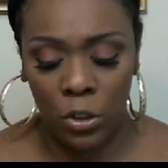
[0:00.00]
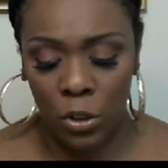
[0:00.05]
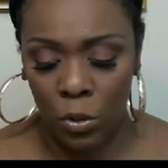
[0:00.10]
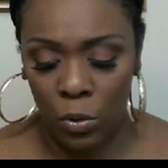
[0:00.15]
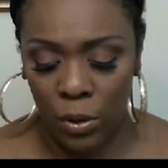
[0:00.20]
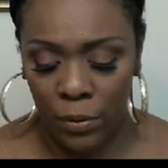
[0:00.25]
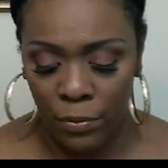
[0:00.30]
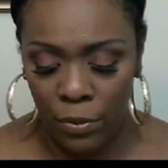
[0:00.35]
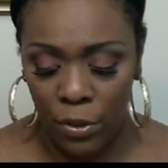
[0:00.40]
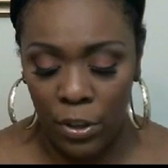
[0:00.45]

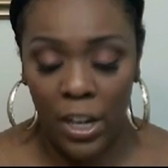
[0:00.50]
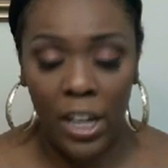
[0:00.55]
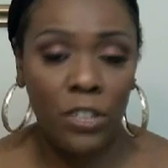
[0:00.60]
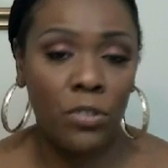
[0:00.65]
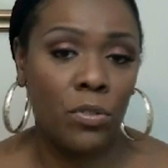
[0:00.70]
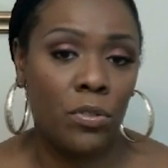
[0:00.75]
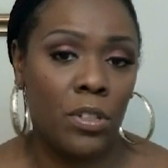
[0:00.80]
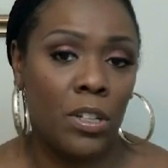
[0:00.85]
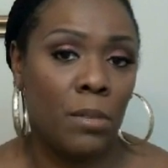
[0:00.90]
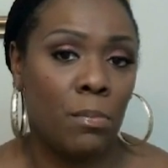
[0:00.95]
So if you're
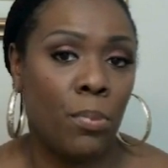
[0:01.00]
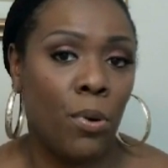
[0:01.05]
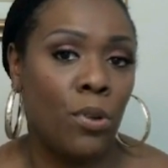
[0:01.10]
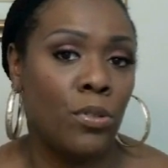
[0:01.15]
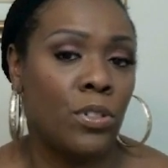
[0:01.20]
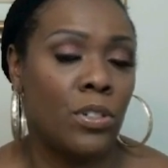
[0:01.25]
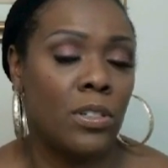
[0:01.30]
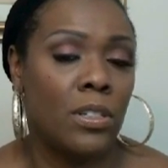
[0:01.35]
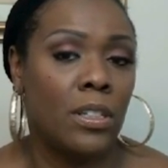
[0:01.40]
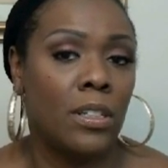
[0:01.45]
interested in
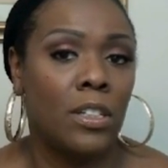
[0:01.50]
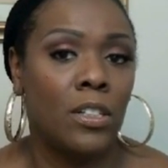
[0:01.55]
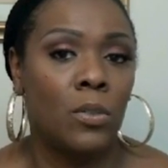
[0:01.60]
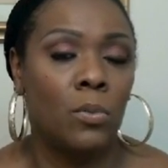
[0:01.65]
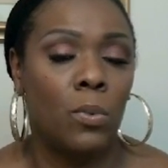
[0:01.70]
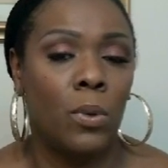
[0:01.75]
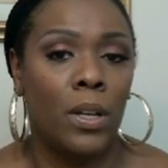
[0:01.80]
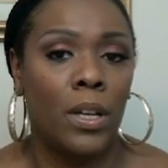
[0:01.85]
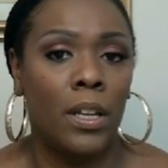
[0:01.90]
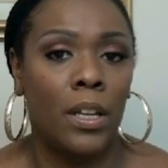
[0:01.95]
purchasing
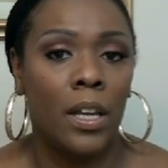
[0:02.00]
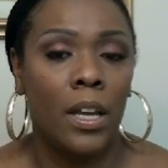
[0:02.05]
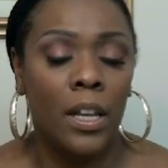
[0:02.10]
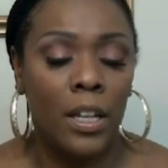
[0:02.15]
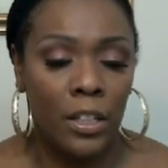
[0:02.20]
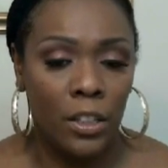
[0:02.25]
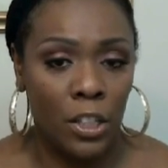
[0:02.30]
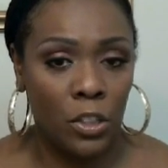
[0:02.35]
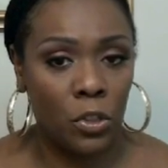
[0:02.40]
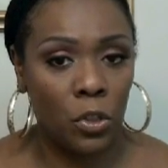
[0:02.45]
this wig,
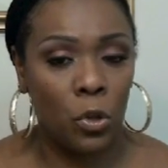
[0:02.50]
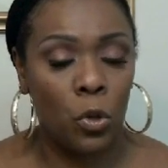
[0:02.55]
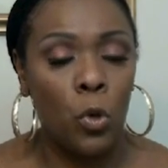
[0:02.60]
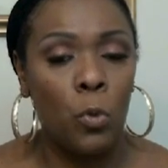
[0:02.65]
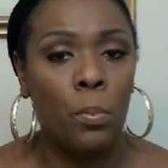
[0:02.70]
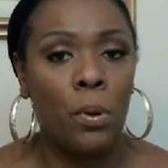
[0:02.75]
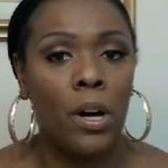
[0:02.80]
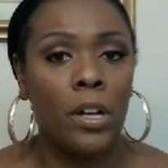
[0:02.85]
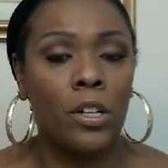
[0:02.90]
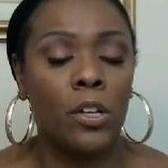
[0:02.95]
there's a
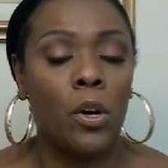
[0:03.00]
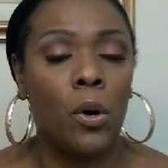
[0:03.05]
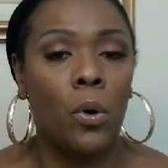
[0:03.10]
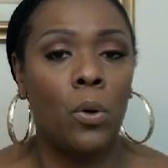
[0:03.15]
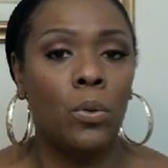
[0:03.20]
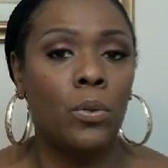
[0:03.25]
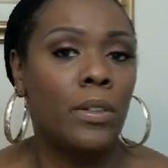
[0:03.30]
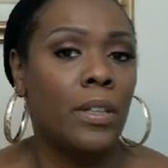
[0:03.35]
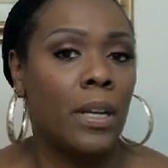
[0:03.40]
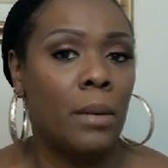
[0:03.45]
coupon
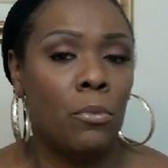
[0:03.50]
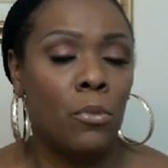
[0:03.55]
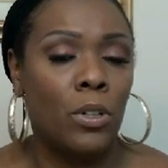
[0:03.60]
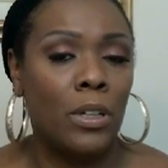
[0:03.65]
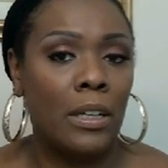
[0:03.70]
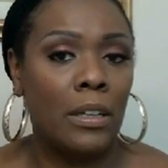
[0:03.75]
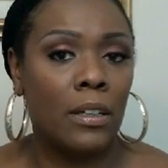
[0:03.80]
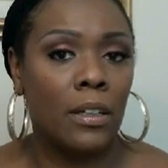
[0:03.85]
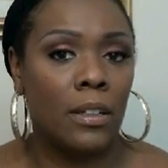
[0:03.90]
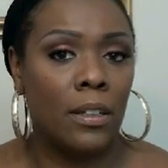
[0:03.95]
code that I'm
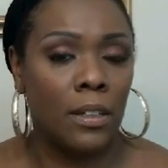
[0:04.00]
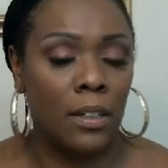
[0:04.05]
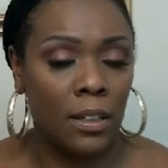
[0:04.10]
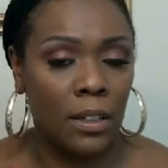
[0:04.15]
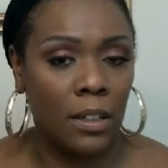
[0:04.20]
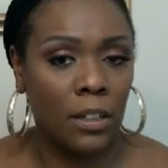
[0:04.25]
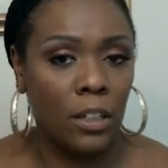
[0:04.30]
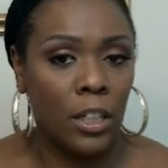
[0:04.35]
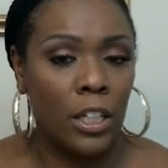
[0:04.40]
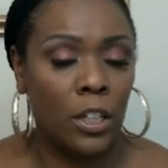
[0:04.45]
gonna
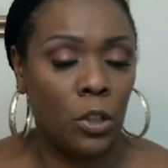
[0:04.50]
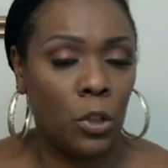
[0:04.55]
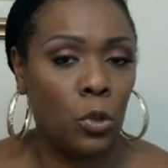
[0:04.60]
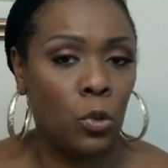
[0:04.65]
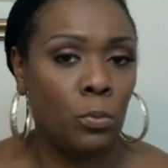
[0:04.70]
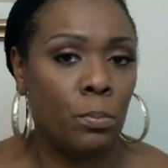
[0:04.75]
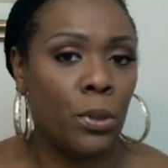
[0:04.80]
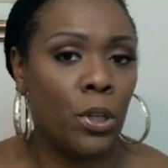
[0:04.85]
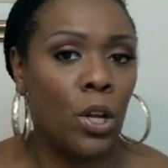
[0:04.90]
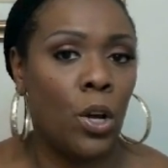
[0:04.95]

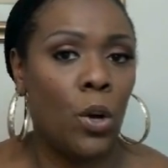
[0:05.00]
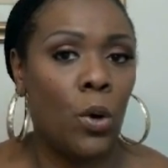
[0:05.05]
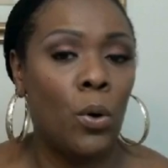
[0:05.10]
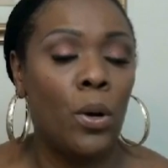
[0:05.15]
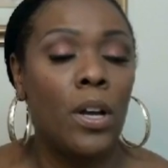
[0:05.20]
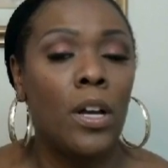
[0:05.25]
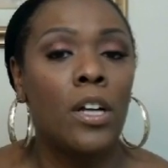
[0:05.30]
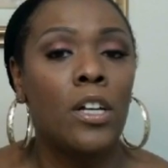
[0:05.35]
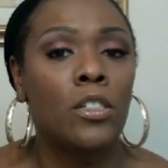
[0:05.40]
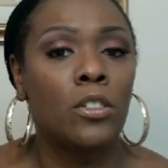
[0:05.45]
include
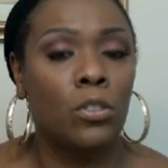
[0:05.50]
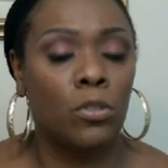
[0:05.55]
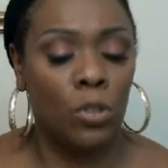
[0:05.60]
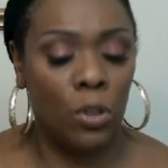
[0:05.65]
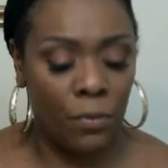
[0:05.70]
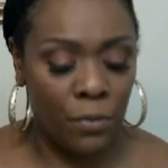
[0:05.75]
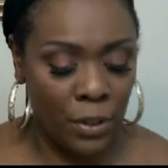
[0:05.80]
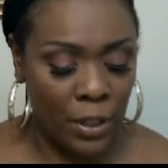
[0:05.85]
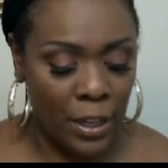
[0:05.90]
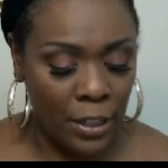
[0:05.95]
below. So
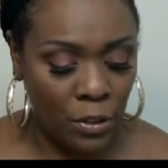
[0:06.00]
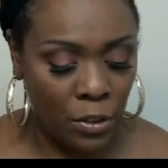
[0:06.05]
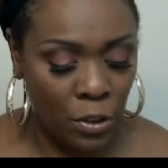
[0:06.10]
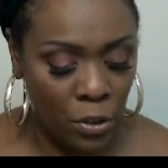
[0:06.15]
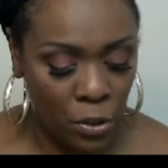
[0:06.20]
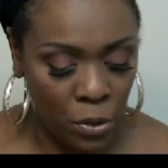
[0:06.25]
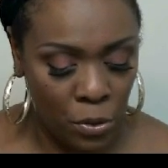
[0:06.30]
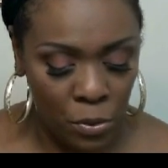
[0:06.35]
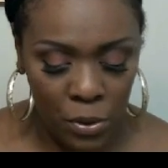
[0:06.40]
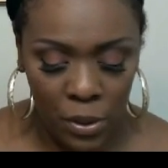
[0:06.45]
don't forget
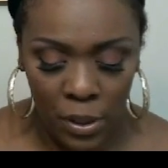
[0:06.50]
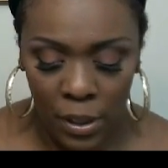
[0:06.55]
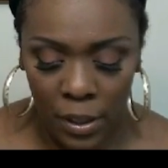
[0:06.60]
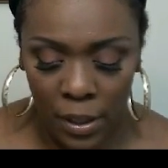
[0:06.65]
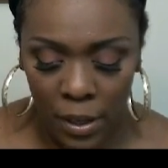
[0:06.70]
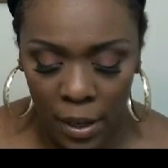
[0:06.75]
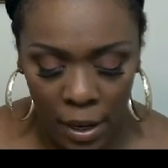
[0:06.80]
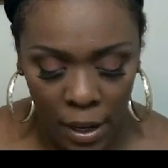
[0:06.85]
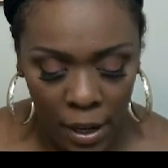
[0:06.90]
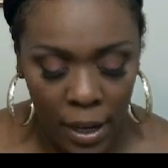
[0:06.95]
to use
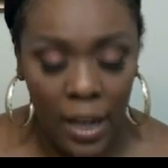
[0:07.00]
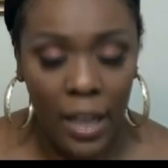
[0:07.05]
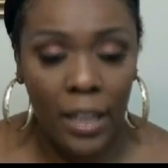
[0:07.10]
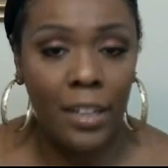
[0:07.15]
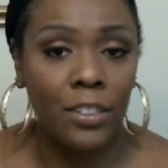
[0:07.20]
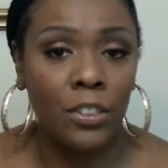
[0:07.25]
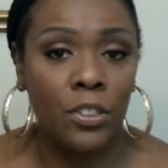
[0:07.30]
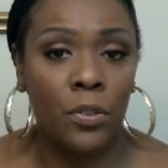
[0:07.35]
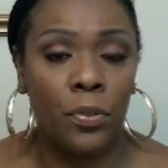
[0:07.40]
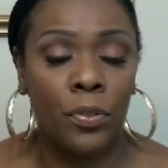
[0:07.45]
it.
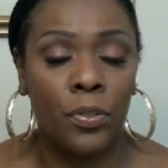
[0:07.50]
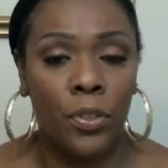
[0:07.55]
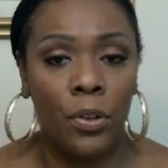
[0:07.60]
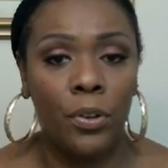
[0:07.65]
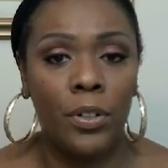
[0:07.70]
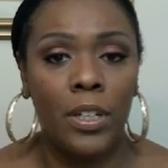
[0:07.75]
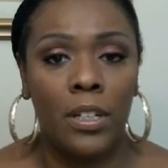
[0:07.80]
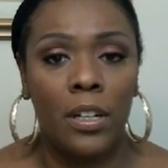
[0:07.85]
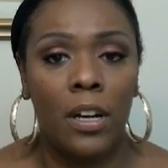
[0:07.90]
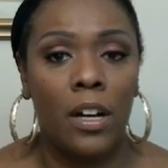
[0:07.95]
And it's
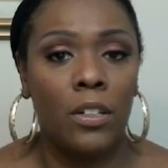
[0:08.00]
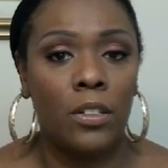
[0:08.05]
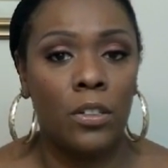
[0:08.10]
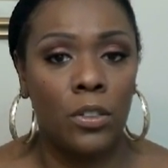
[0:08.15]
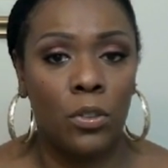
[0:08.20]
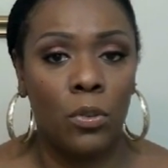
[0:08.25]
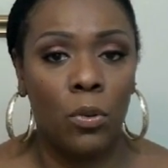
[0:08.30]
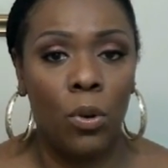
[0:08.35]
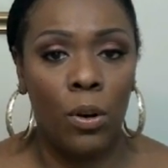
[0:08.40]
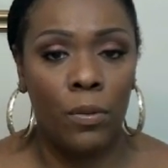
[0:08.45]

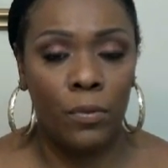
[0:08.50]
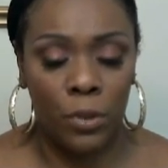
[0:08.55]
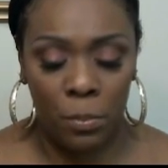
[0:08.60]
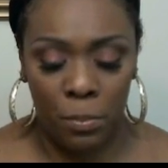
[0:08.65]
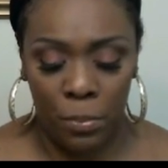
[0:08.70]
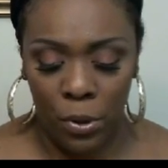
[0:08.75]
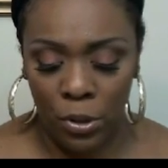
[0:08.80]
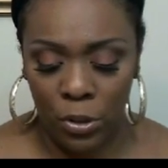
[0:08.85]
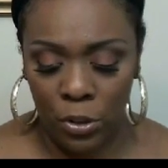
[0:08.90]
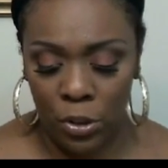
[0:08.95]
$30 off the
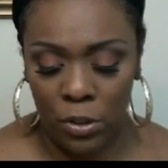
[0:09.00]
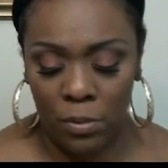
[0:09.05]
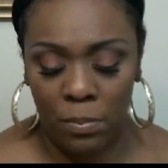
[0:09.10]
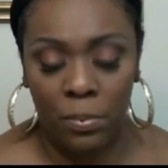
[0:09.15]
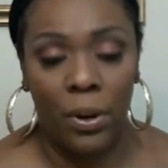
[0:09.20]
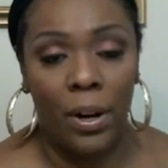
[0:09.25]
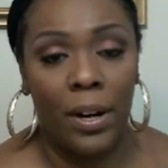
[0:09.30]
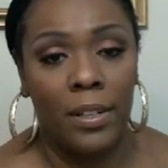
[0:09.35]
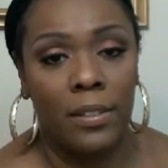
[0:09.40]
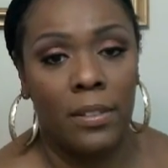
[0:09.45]
purchase
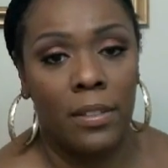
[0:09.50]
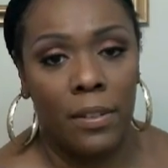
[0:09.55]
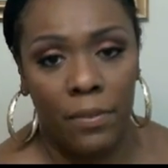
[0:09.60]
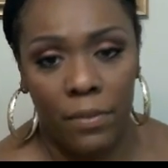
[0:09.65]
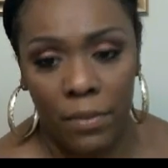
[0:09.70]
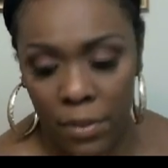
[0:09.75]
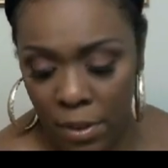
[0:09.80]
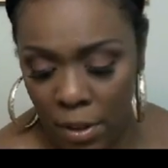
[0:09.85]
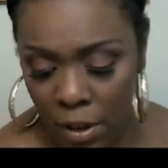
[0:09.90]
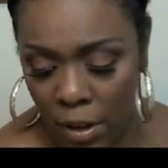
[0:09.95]
price
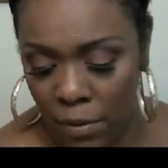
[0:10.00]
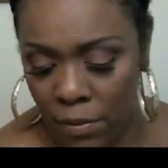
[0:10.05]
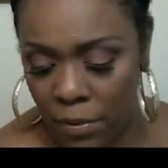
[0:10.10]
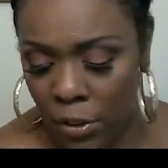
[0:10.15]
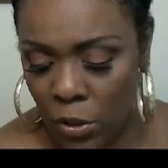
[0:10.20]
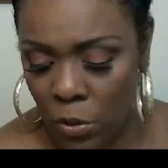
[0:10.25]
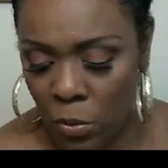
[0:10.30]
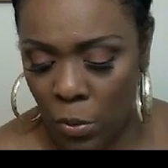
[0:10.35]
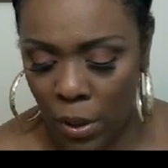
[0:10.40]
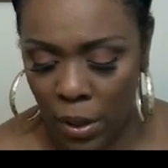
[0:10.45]
of, of
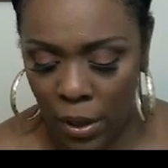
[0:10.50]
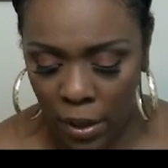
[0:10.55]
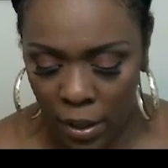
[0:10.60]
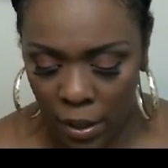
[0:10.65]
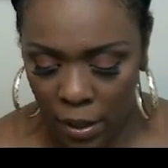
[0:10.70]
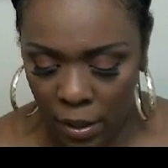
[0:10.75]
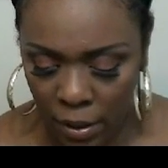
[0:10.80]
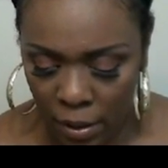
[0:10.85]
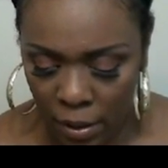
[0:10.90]
this wig.